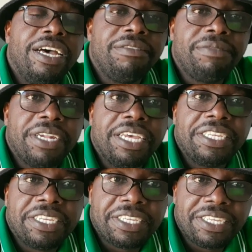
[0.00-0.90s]
and
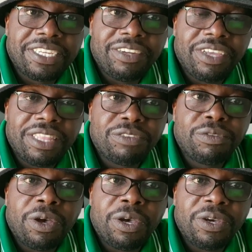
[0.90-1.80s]
fertilizers, in the
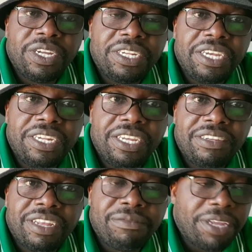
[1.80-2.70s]
soil and
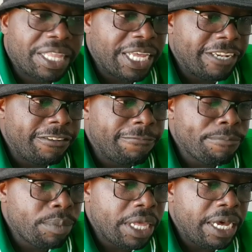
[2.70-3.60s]
stuff like that.
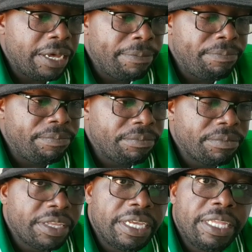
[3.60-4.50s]

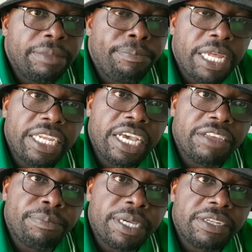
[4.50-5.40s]
The planning
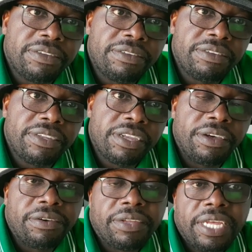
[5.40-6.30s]
aspects,
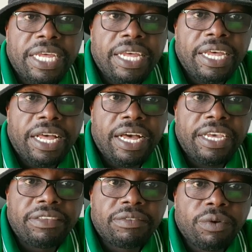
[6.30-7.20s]

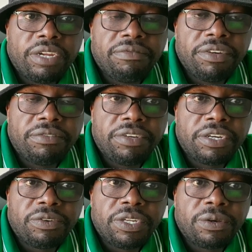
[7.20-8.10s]
it's quite a very, very
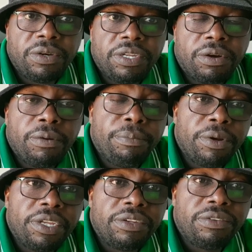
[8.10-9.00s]
critical,
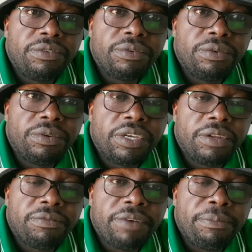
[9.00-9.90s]
component to,
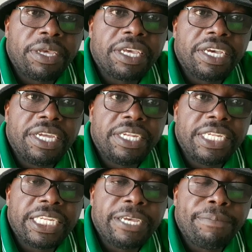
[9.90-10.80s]
farming.
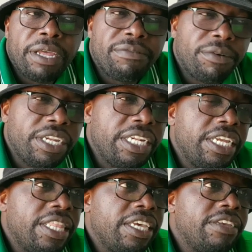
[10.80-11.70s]
And
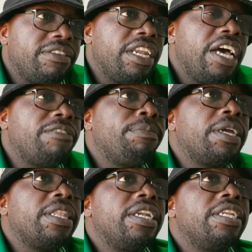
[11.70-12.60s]
unfortunately, I think it's an
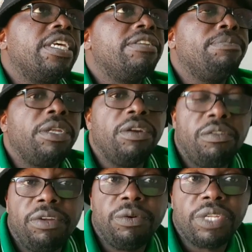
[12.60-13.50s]
aspect that has been
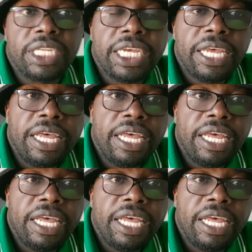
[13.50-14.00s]
overlooked